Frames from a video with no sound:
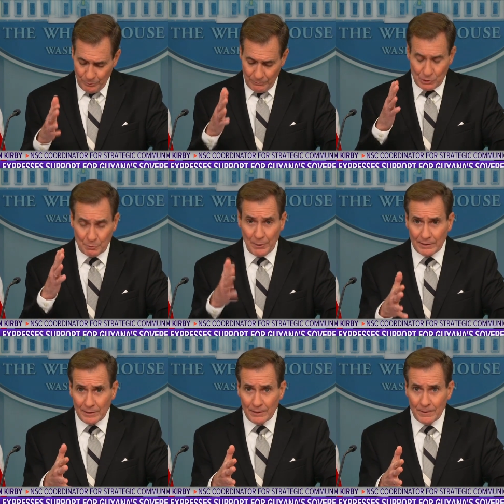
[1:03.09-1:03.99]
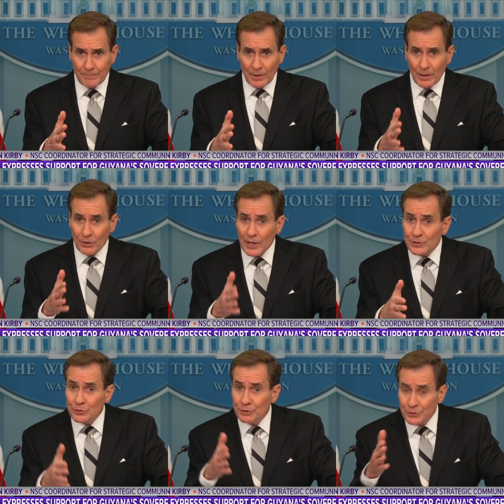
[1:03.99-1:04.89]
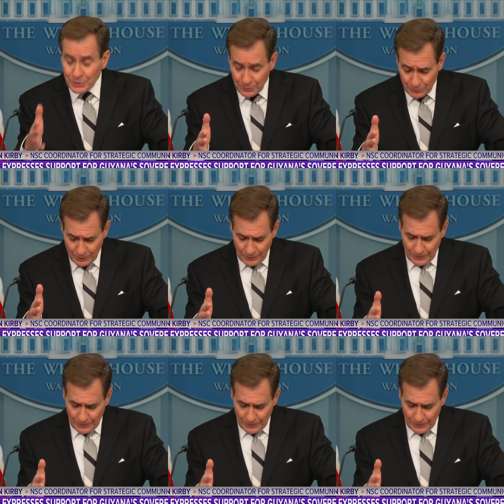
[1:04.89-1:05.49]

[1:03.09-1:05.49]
be respected unless or until